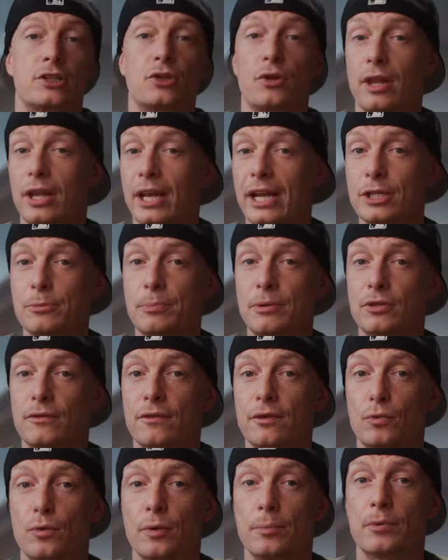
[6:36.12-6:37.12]
So the last piece of
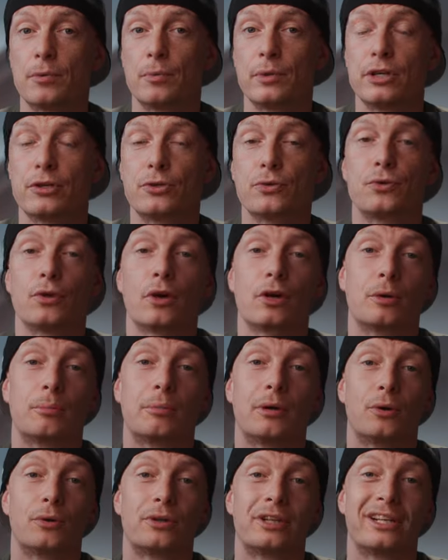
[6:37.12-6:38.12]
equipment we need to talk
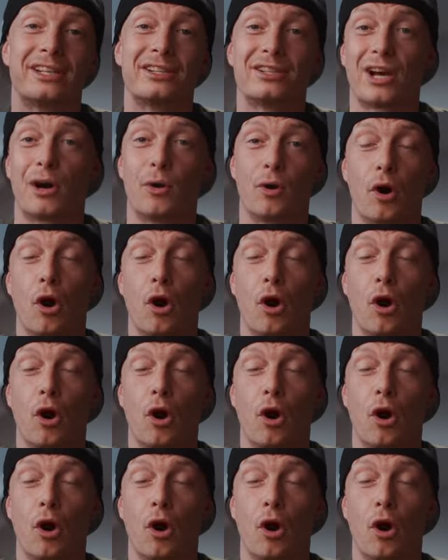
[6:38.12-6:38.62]
about is our